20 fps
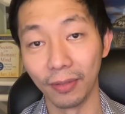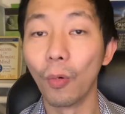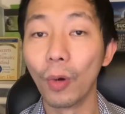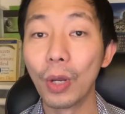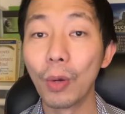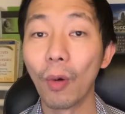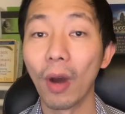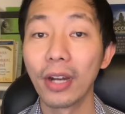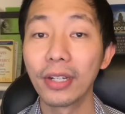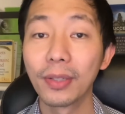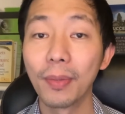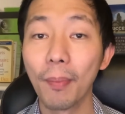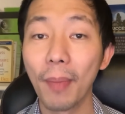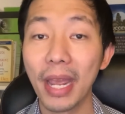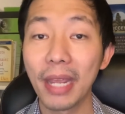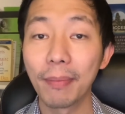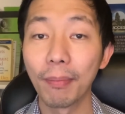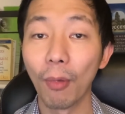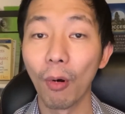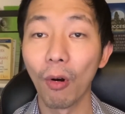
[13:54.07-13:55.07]
We want to
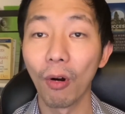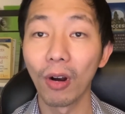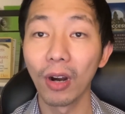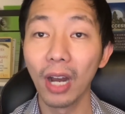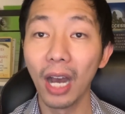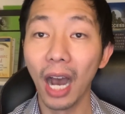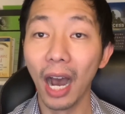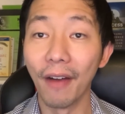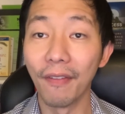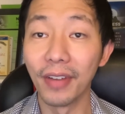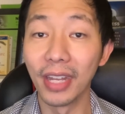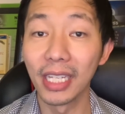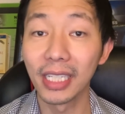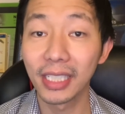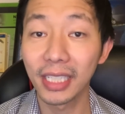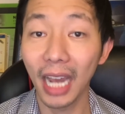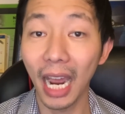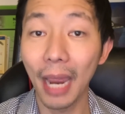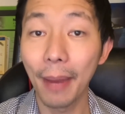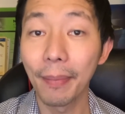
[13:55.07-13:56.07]
make more of this
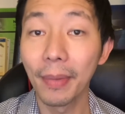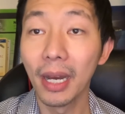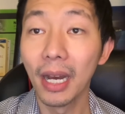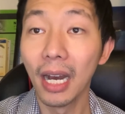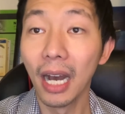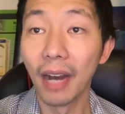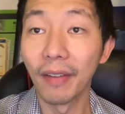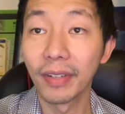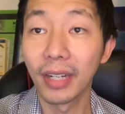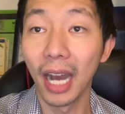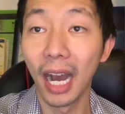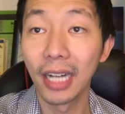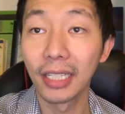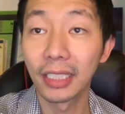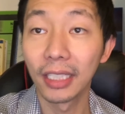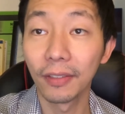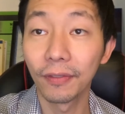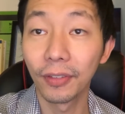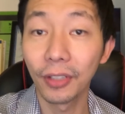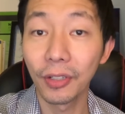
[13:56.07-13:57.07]
type of
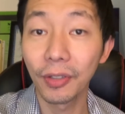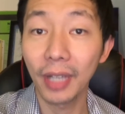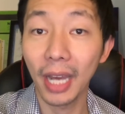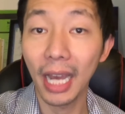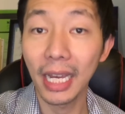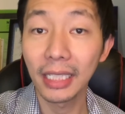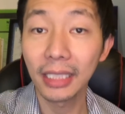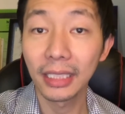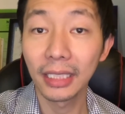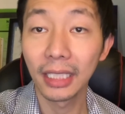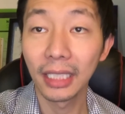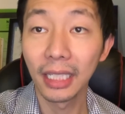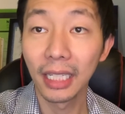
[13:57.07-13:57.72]
content for you guys.